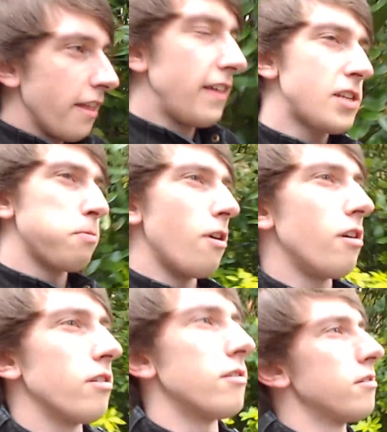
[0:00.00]
This
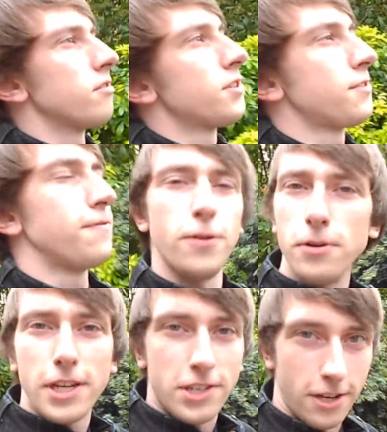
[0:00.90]
was
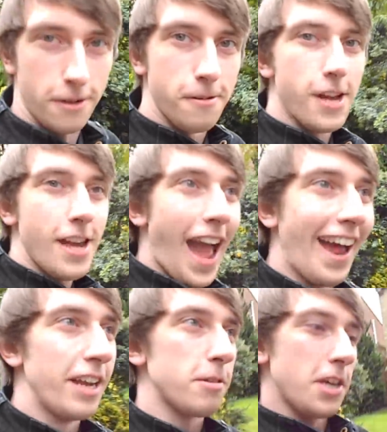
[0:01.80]
4 years ago,
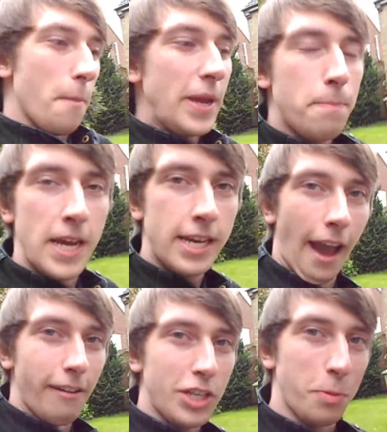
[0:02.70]
and it was at a BP
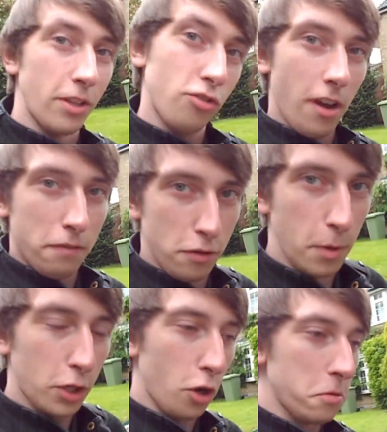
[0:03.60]
garage with a drive-through
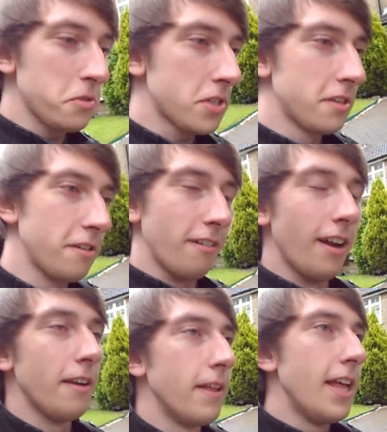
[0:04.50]
McDonald's,
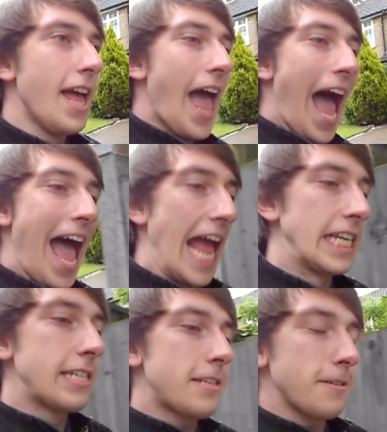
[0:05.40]

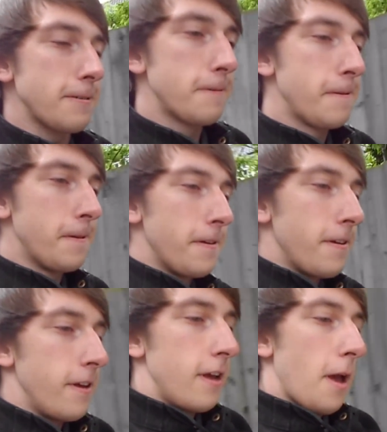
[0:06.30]
and.
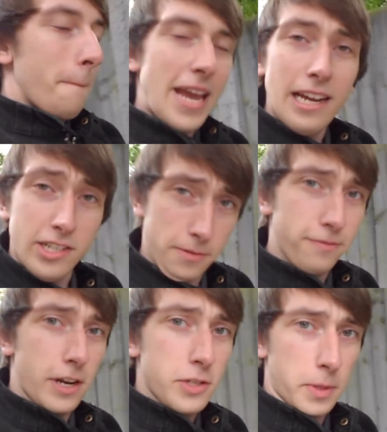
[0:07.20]
Me and
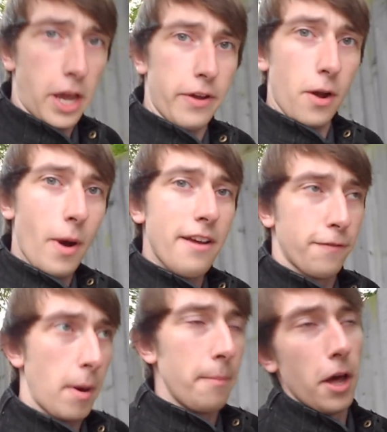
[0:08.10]
some friends were going away
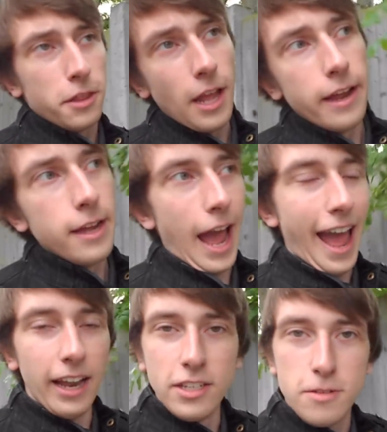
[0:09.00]
for my birthday,
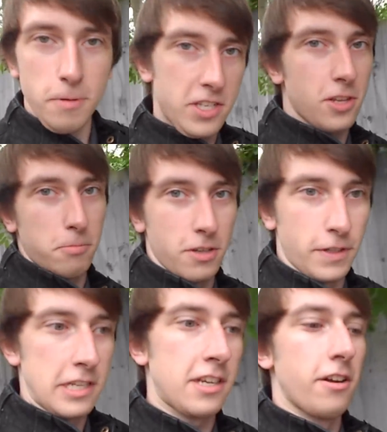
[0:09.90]
and we'd stopped
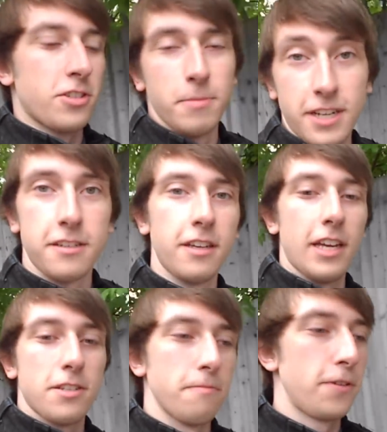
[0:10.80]
off at this garage so my dad can
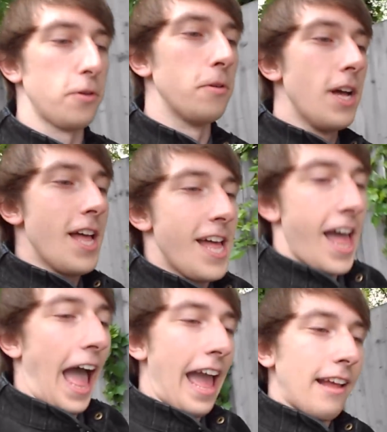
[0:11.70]
get some fuel.
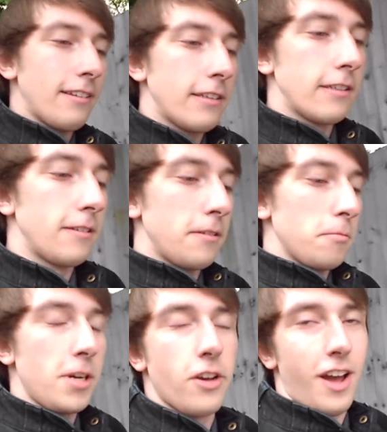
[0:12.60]

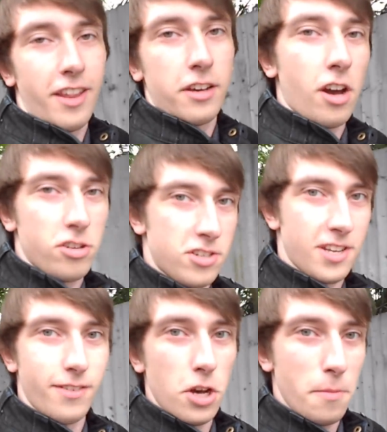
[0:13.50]
And we got out of the car
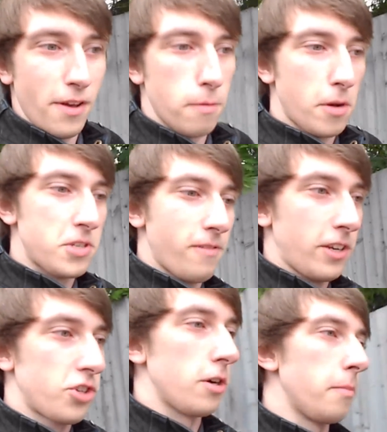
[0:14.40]
just to have a little bit of a mosey
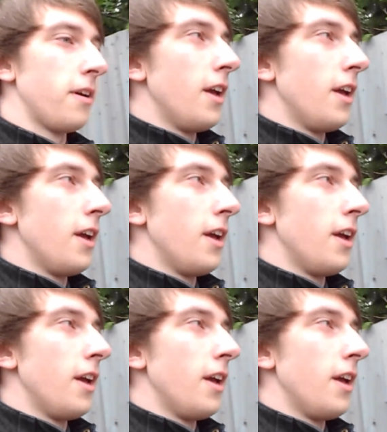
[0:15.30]
around the shop.